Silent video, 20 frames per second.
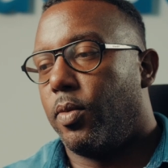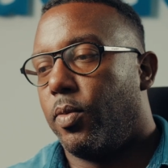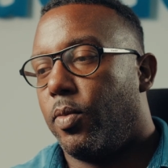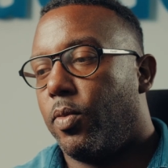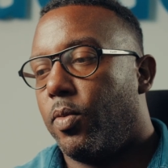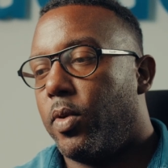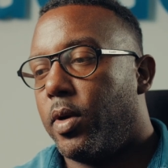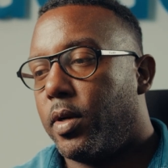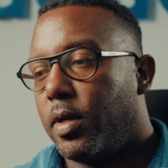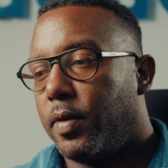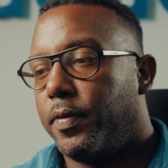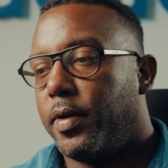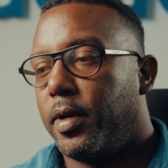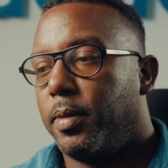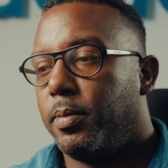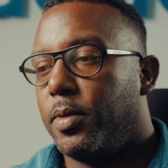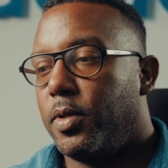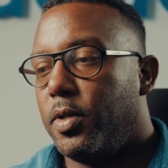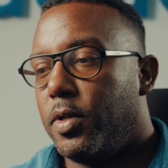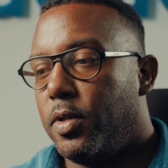One of
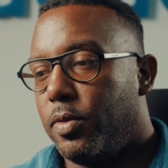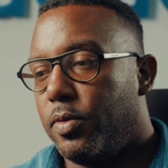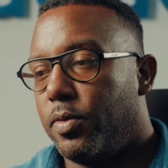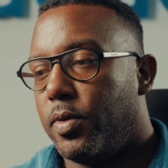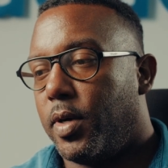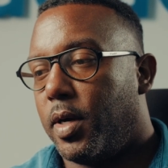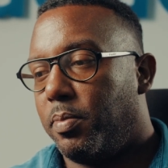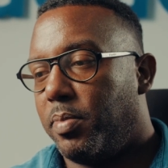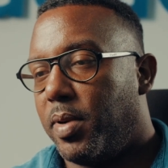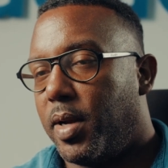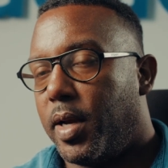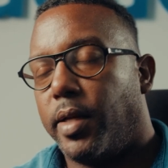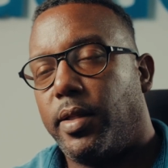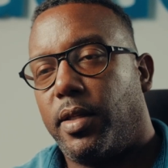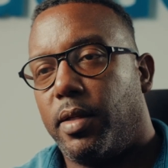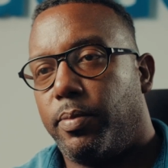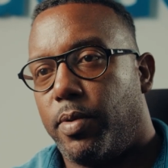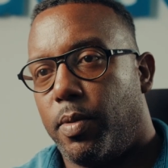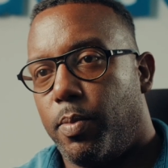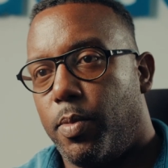them knew a
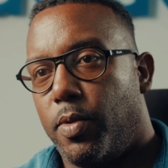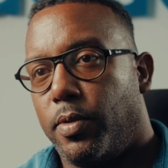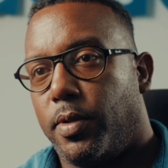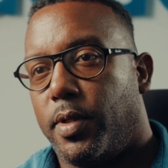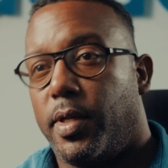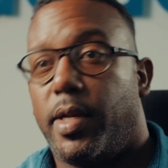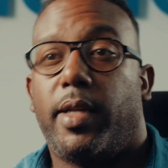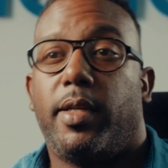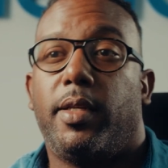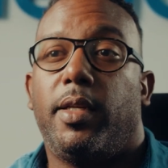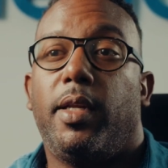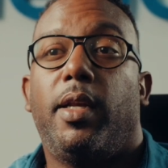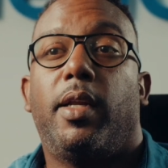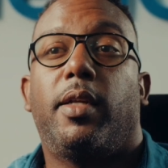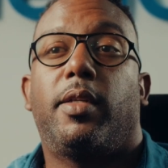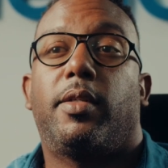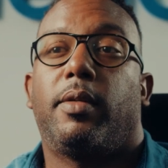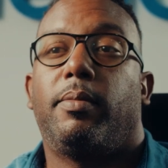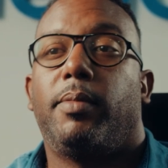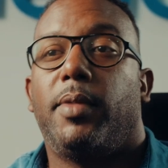party promoter that
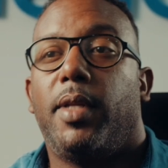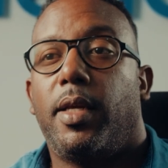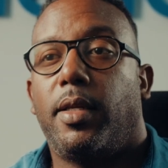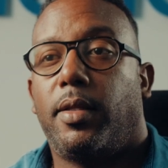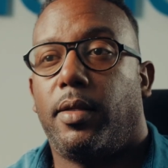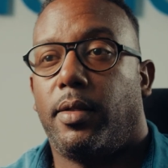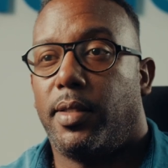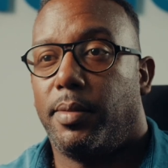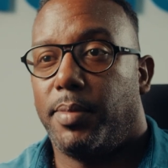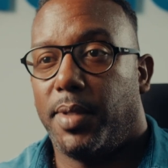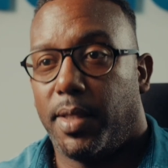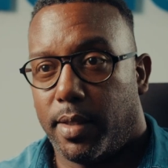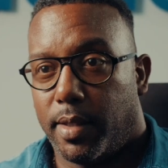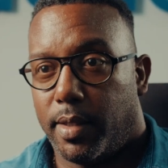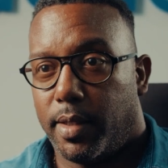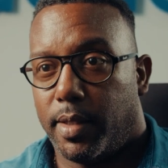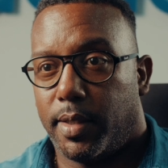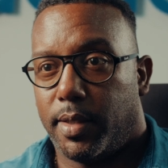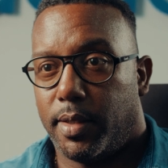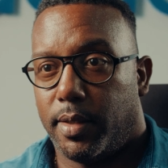needed some data to be
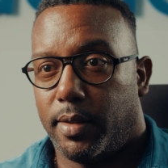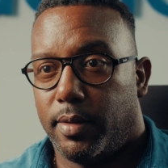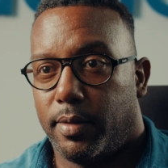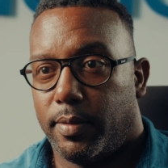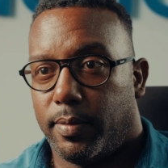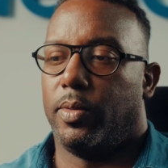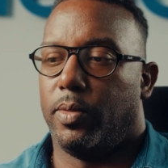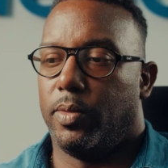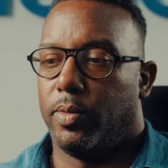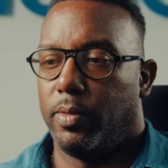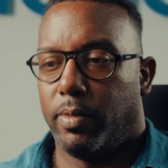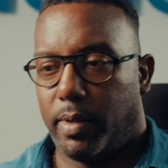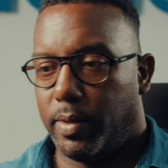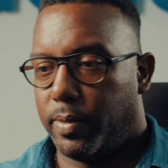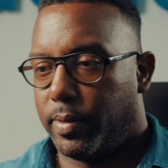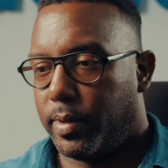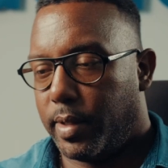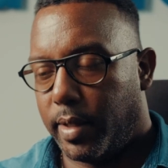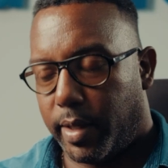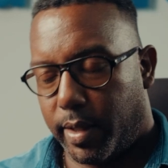collected. We
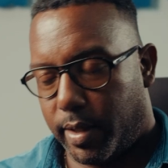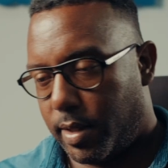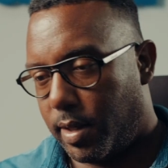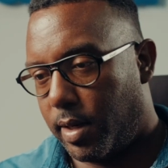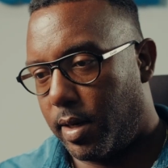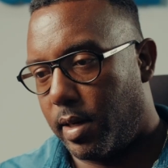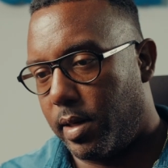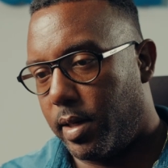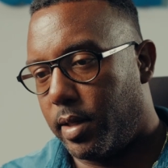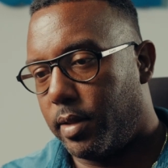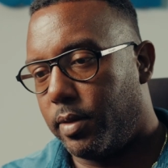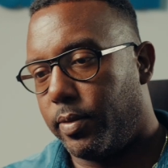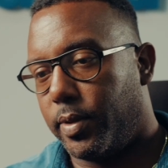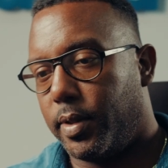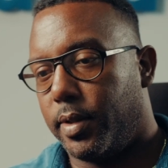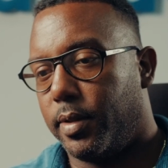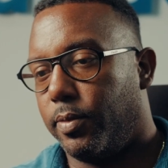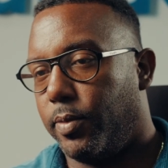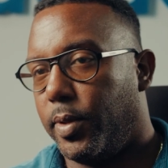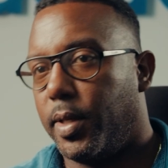were like, all right,
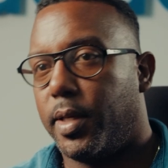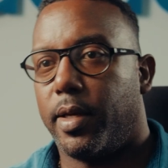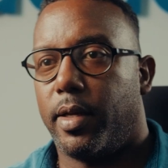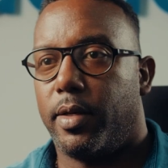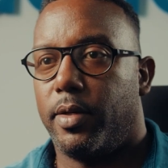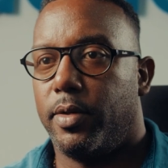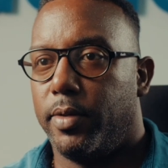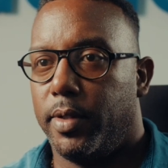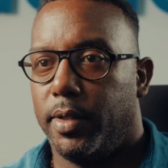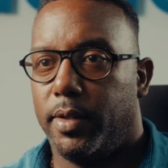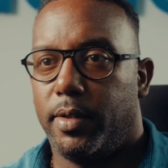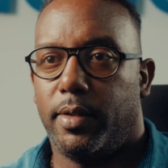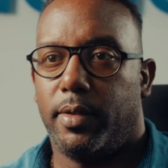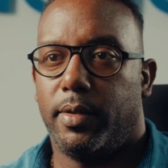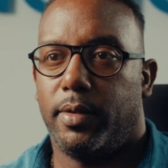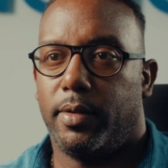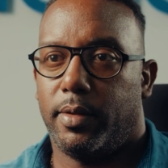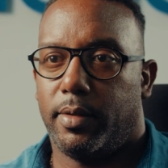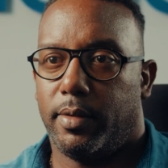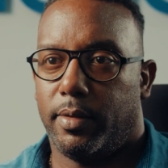well, we can do it.
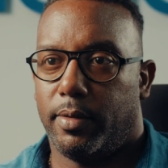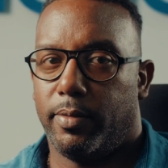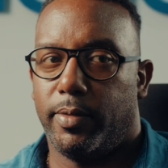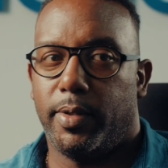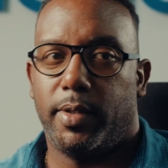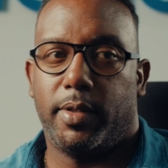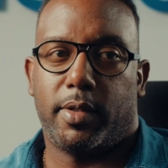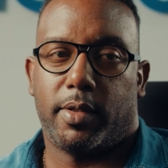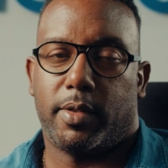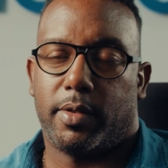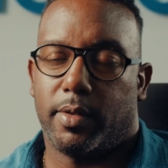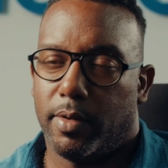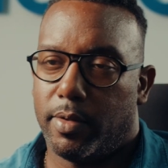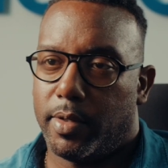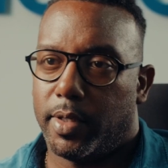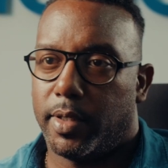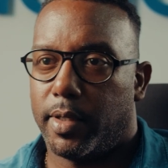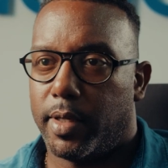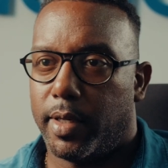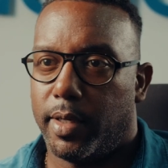We'll just go
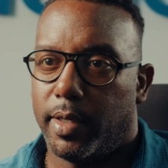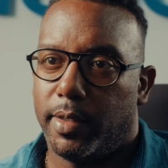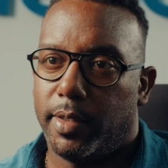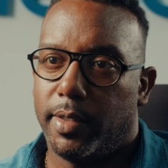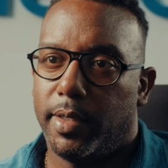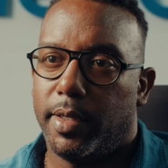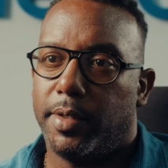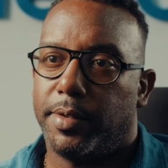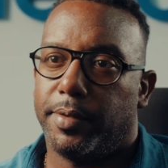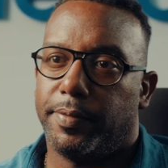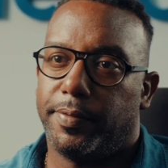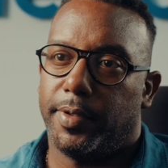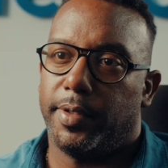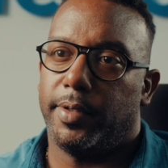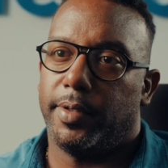and collect the data for